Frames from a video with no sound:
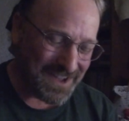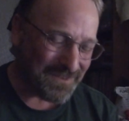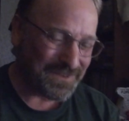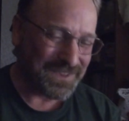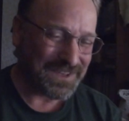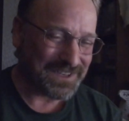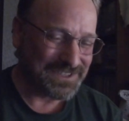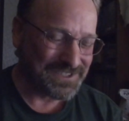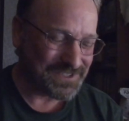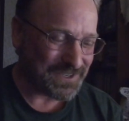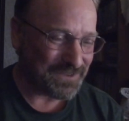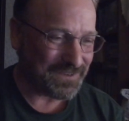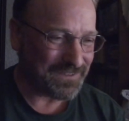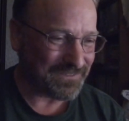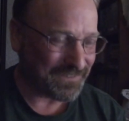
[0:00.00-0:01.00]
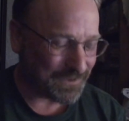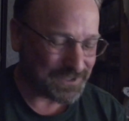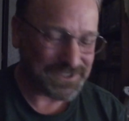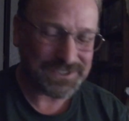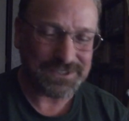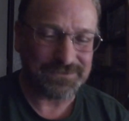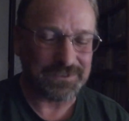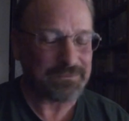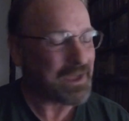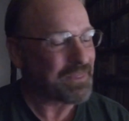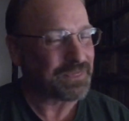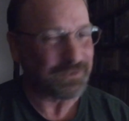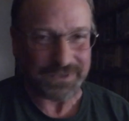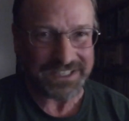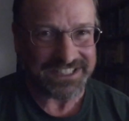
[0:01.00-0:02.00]
with a conservative Christian for
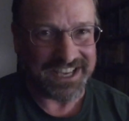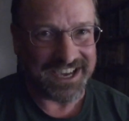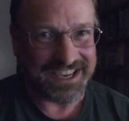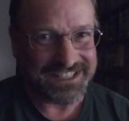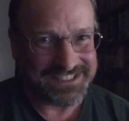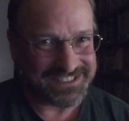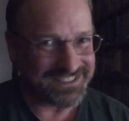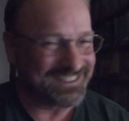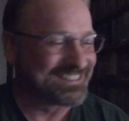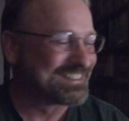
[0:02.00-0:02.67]
about 3 nights?